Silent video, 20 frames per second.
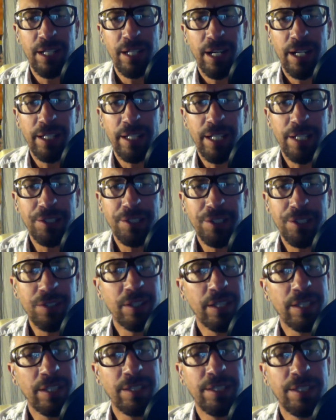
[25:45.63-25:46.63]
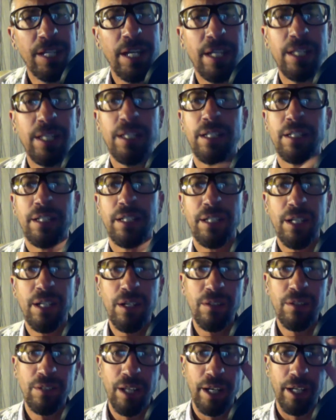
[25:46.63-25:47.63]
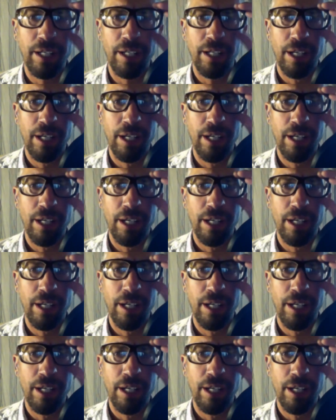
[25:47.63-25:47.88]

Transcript: I guess you could say, like